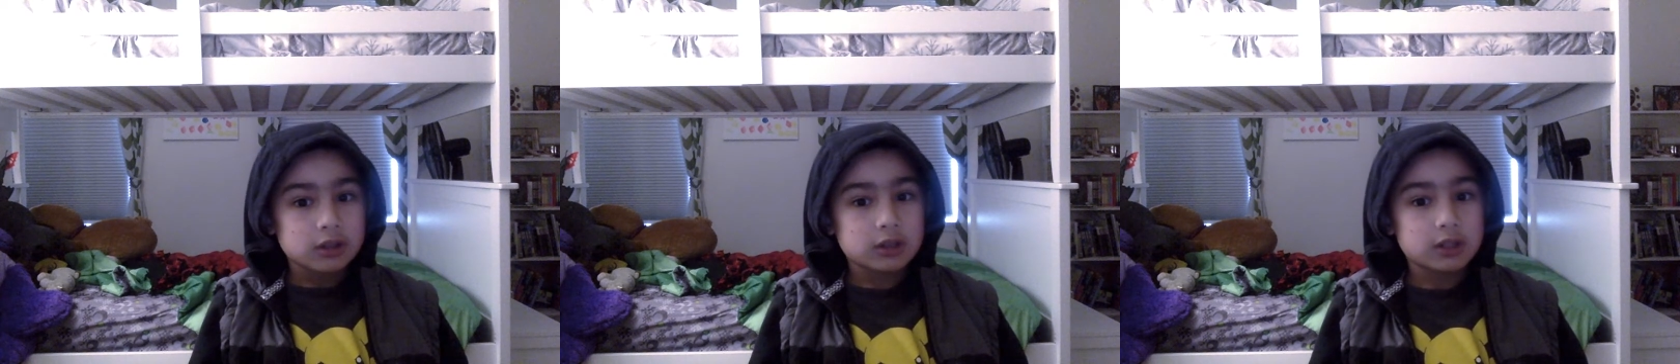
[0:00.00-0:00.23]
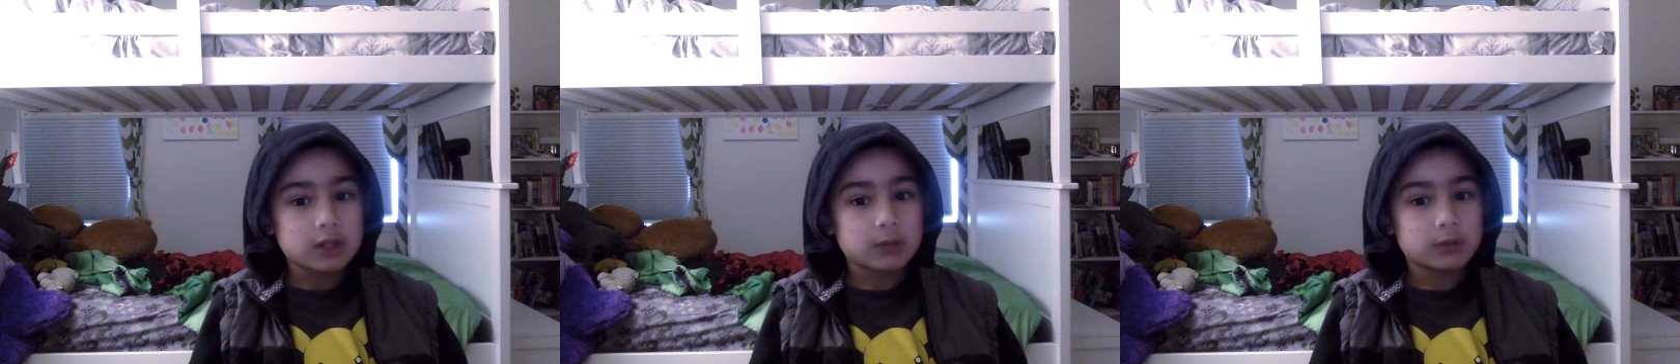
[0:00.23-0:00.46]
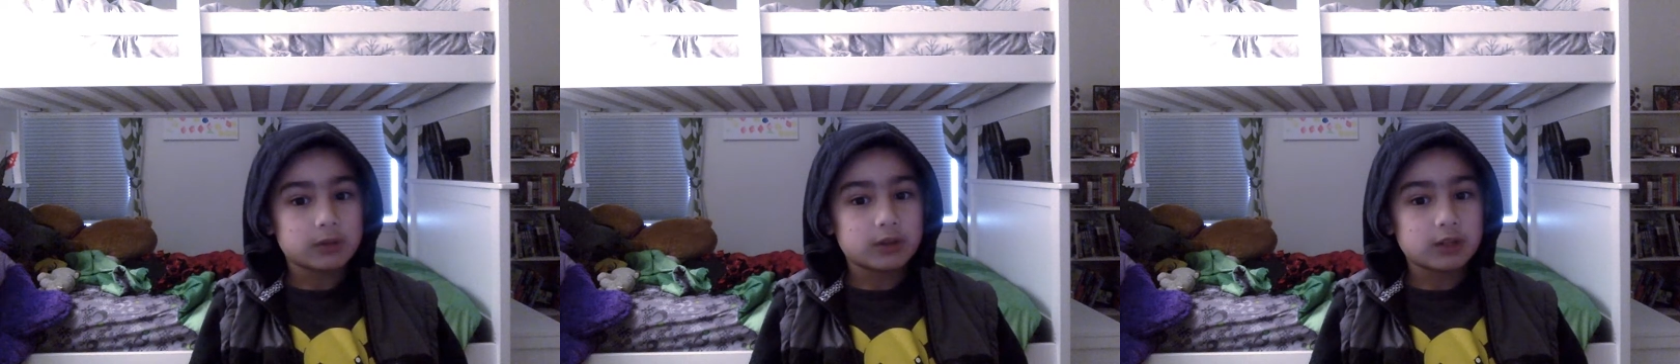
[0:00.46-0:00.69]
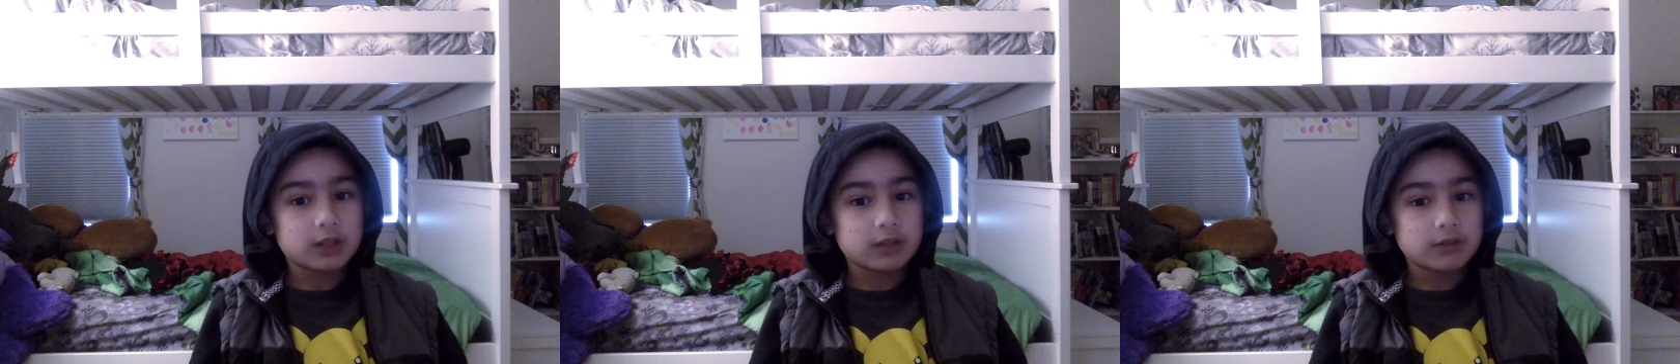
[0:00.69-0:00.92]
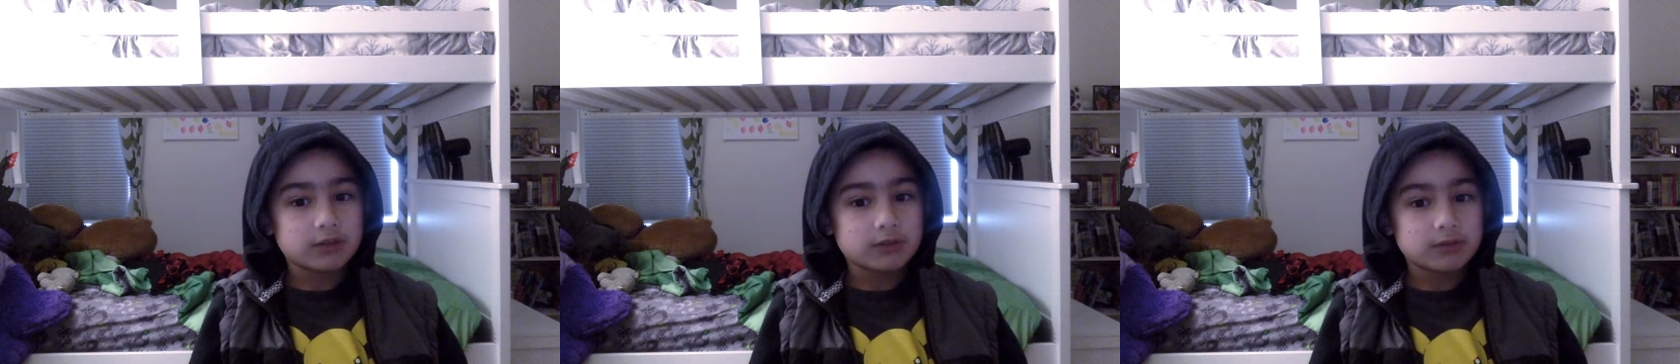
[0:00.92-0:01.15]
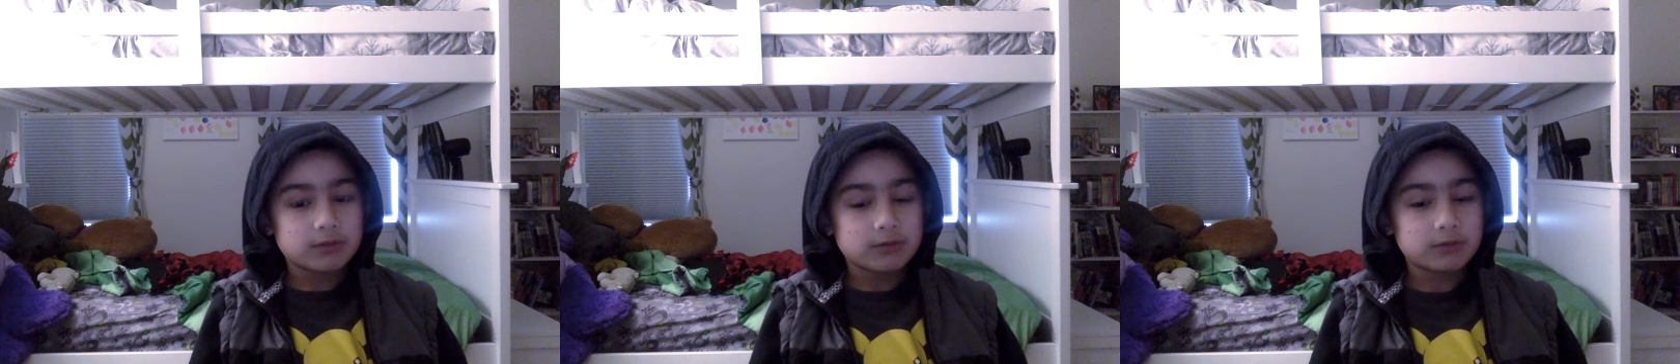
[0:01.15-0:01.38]
They were looking
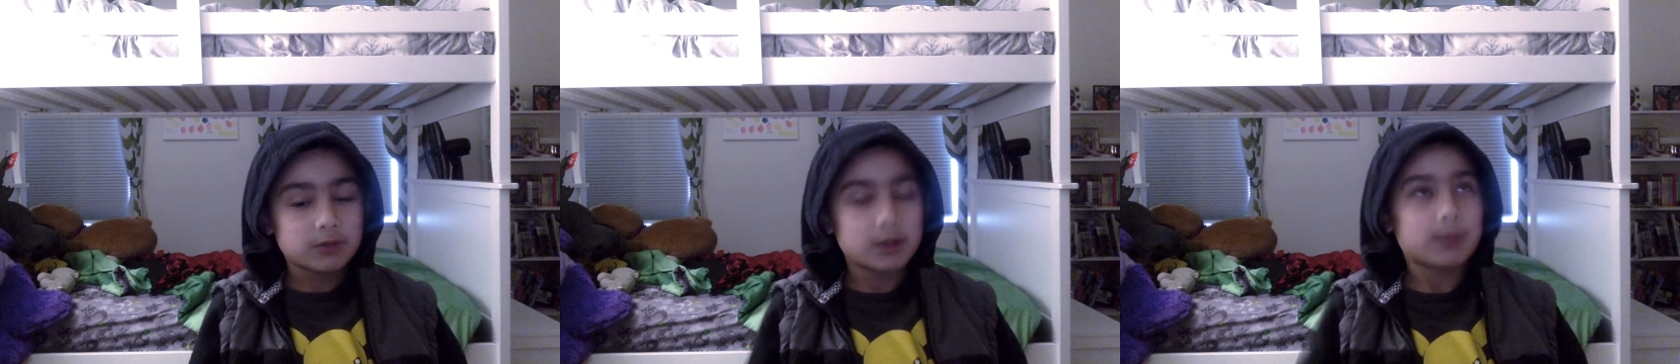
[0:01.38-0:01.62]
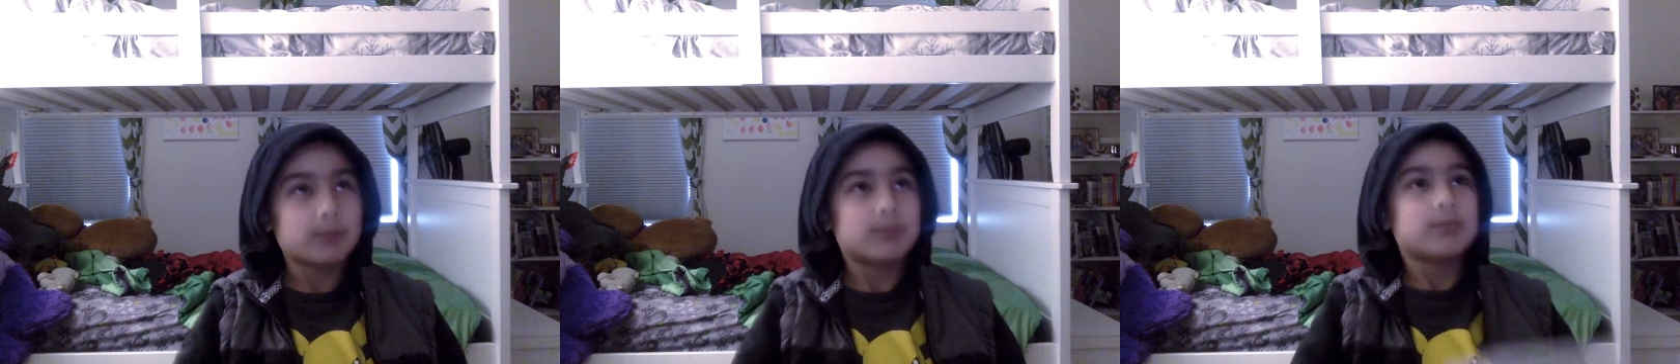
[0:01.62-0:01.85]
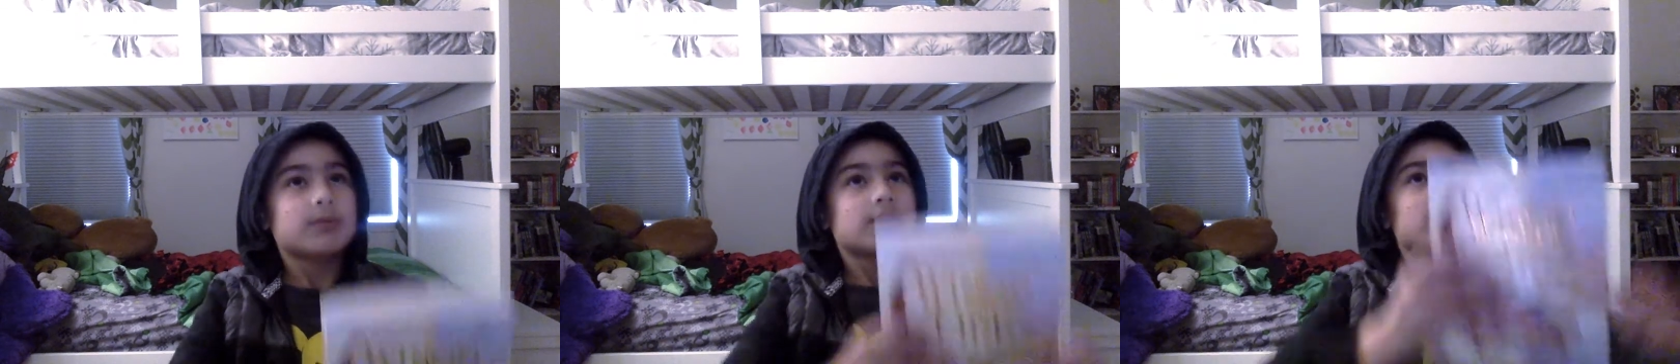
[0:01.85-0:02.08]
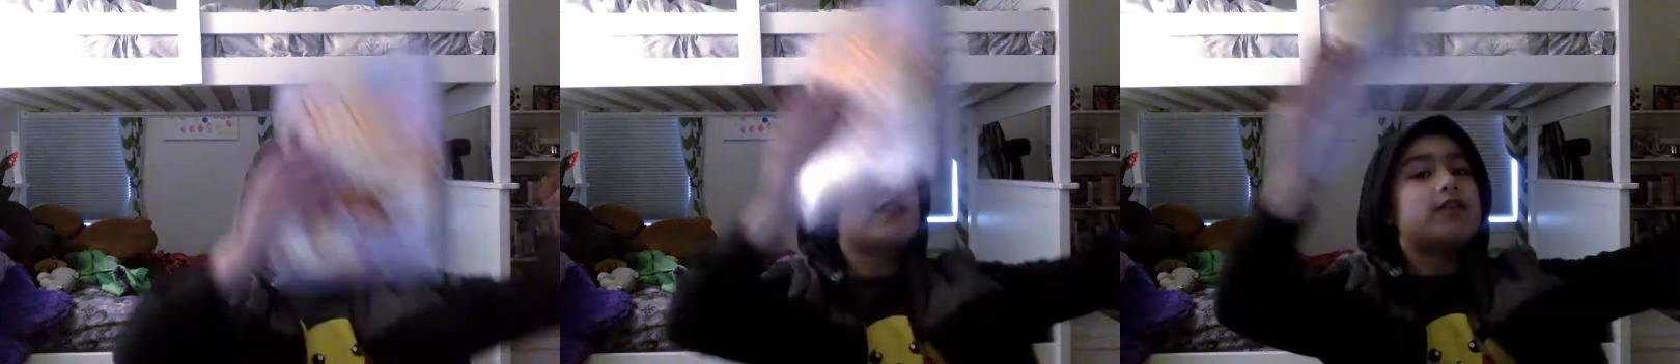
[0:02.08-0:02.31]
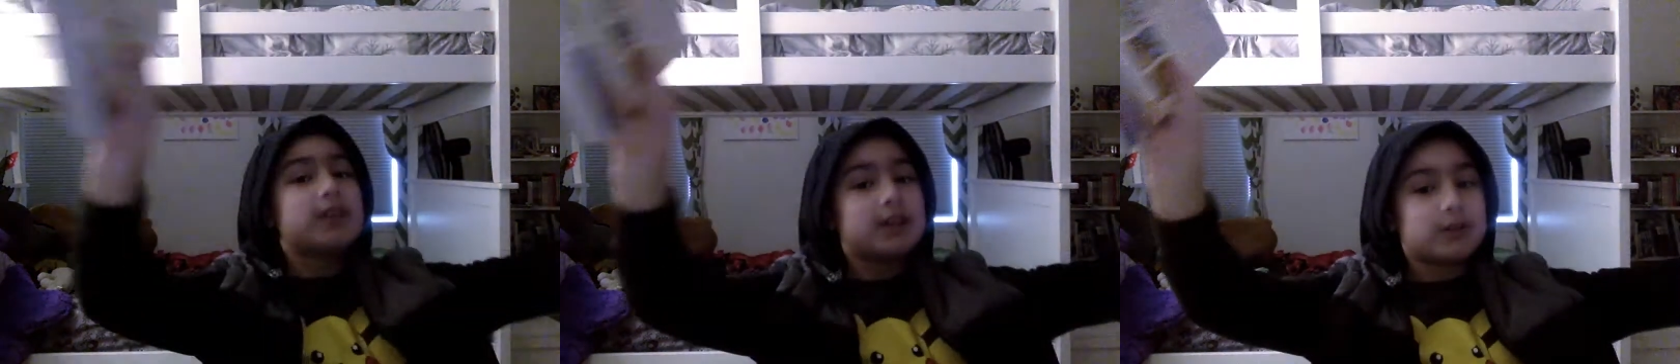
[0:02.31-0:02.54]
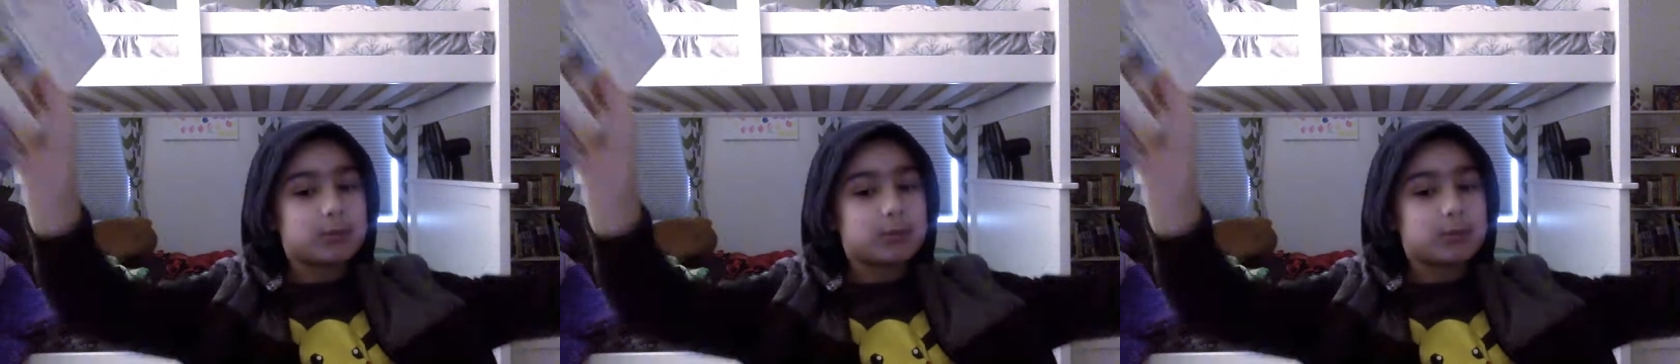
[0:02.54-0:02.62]
from their